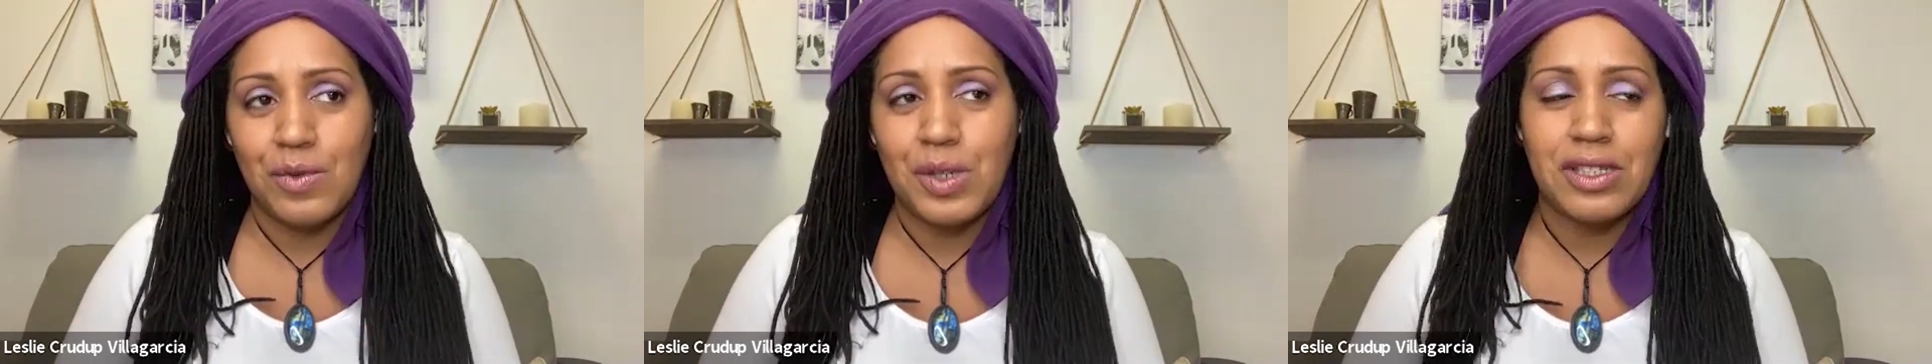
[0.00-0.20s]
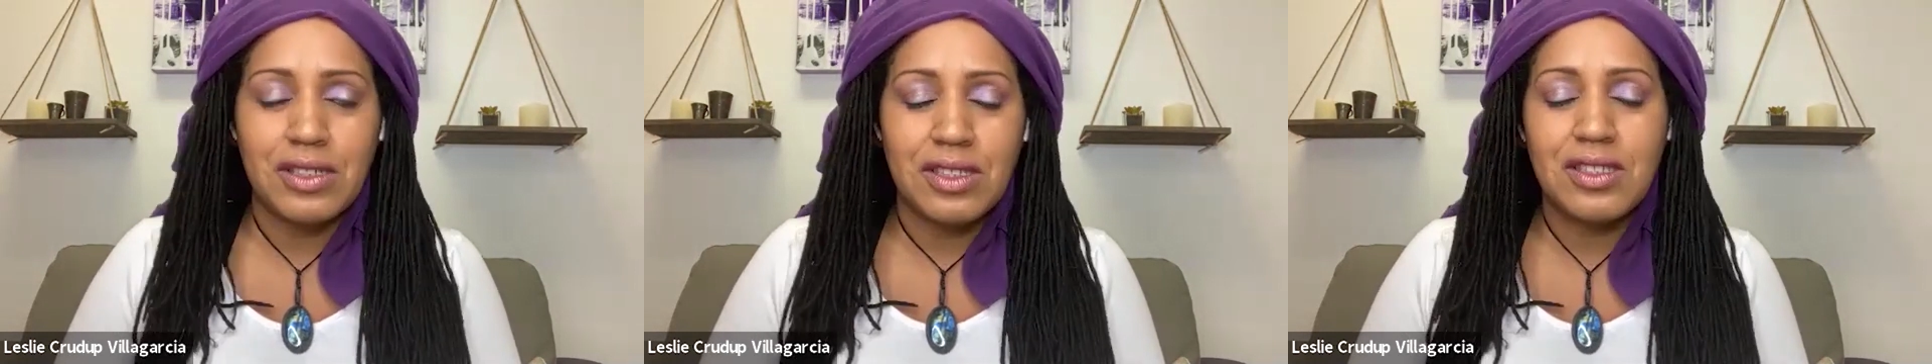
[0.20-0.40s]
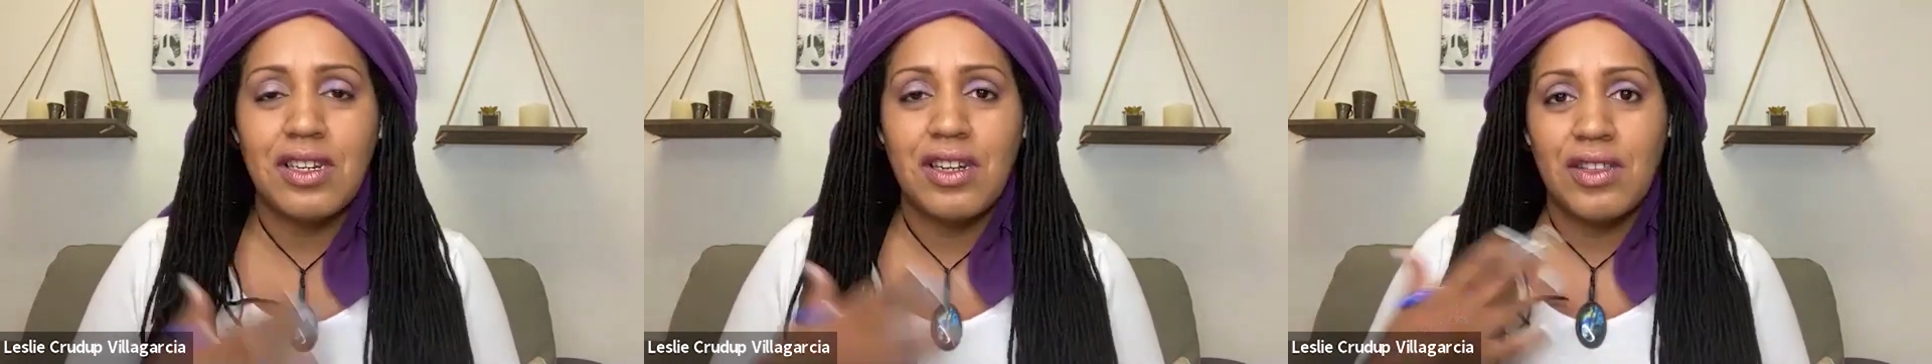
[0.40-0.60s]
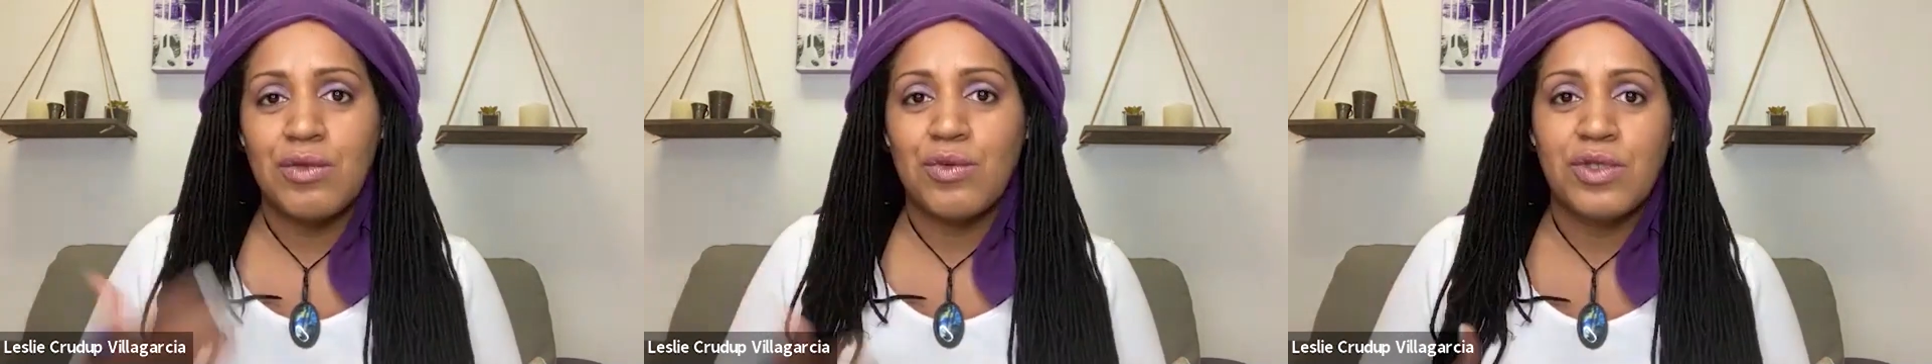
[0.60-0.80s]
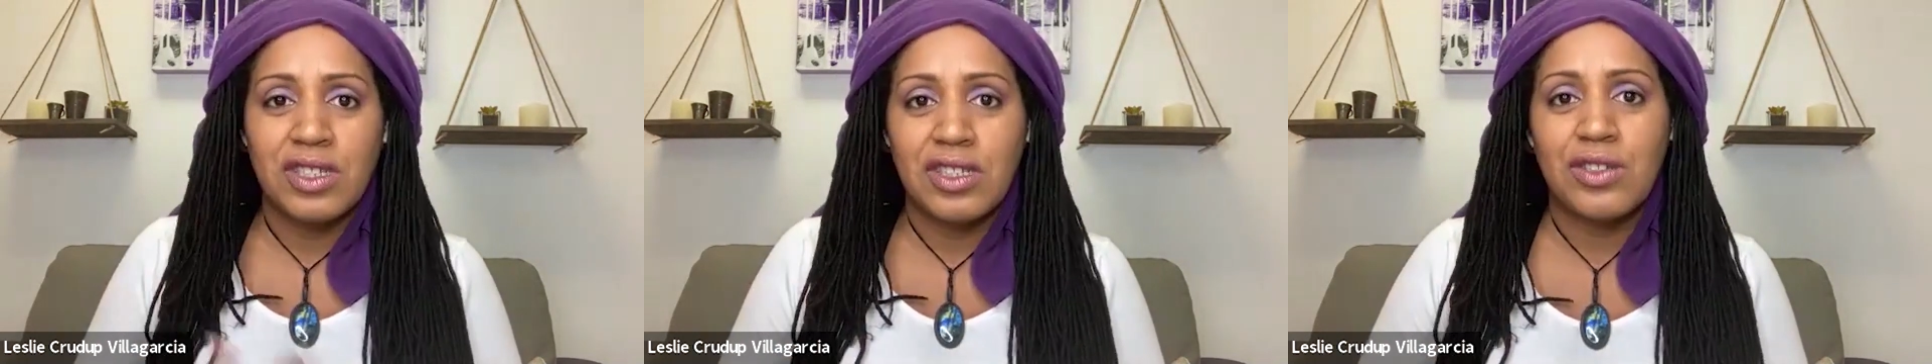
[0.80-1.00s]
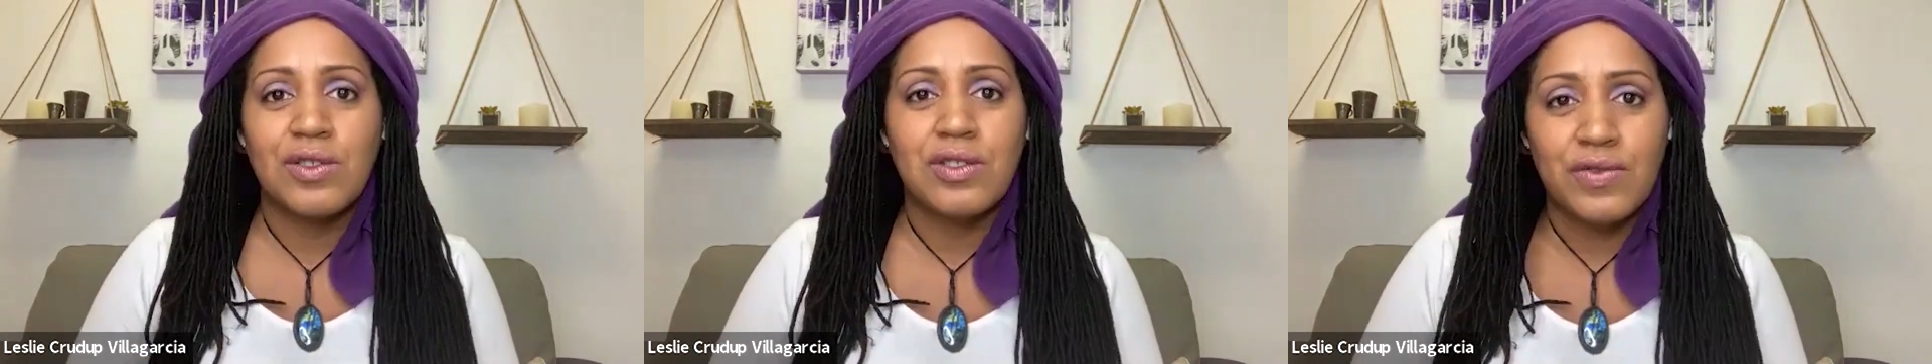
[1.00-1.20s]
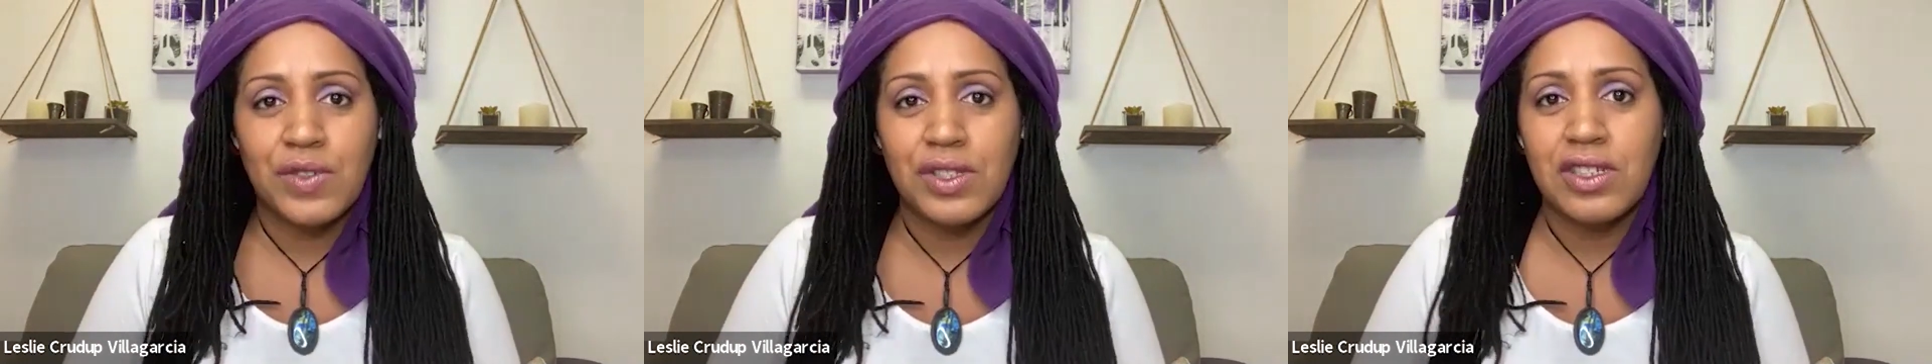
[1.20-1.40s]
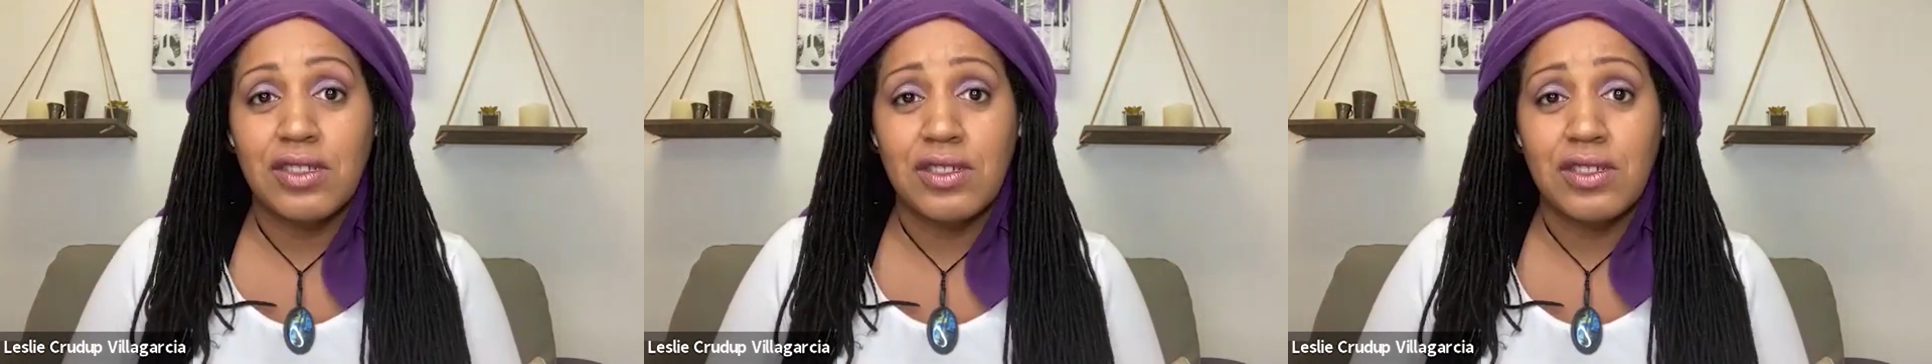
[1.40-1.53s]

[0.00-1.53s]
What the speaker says: well, it's another really useful